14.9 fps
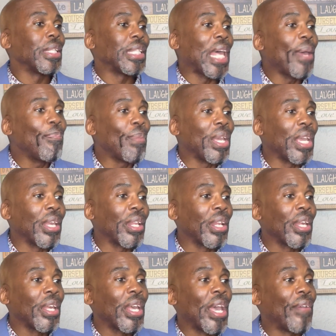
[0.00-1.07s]
that means
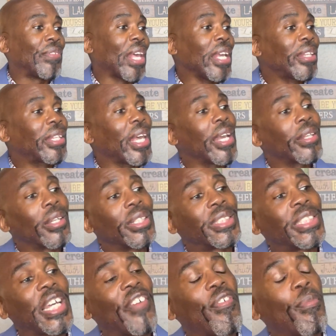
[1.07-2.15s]
if they take their
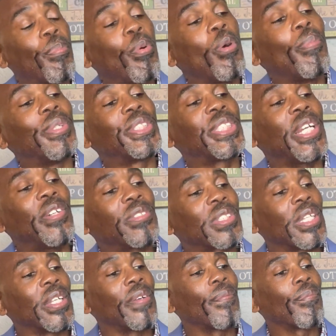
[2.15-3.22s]
self-improvement
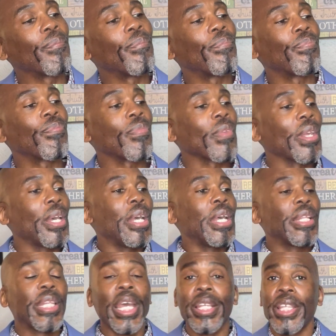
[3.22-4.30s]
seriously,
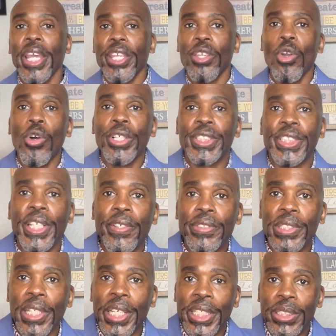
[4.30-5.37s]
they take yours
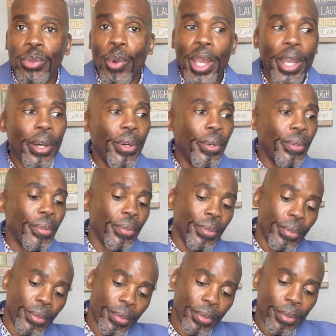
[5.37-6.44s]
seriously as well.
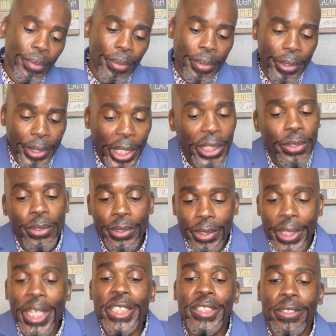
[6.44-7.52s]

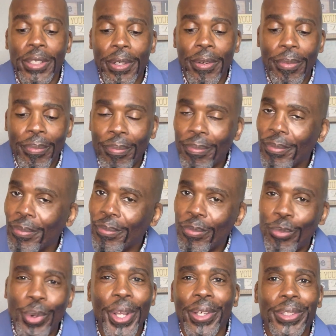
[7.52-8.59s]
That's
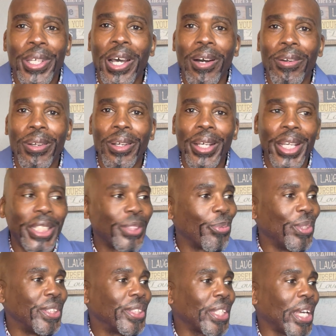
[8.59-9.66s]
real talk, as
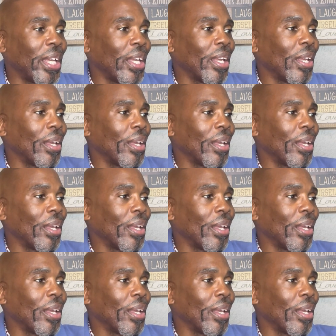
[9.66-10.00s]
we say.